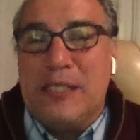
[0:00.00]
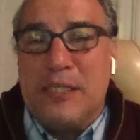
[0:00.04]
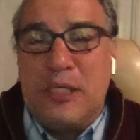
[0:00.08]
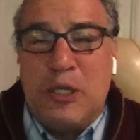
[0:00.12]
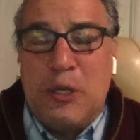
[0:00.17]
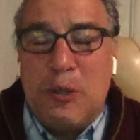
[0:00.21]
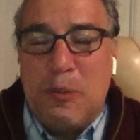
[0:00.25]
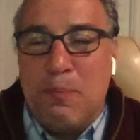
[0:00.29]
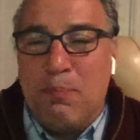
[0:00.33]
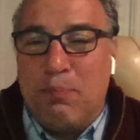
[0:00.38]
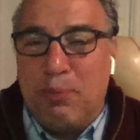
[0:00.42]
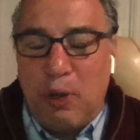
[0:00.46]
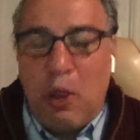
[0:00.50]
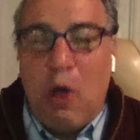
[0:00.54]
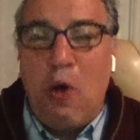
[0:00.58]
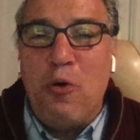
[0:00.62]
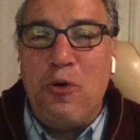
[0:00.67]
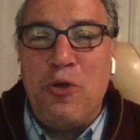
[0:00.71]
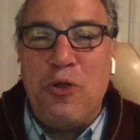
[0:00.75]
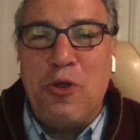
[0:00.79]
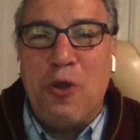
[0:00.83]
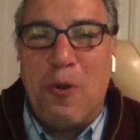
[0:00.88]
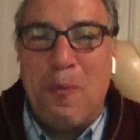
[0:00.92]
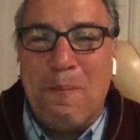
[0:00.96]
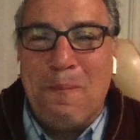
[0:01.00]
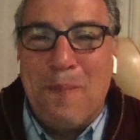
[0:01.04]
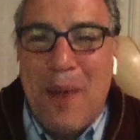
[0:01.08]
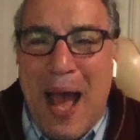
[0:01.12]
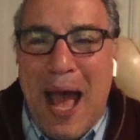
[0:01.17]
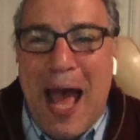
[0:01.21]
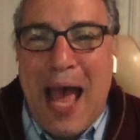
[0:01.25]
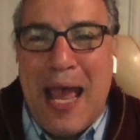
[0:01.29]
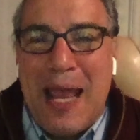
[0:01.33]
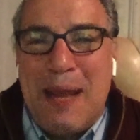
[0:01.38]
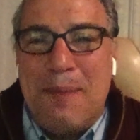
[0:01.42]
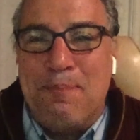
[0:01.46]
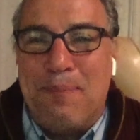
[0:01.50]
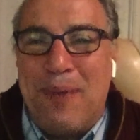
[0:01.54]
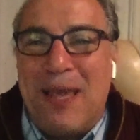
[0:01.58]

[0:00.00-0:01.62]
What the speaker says: to blow your mind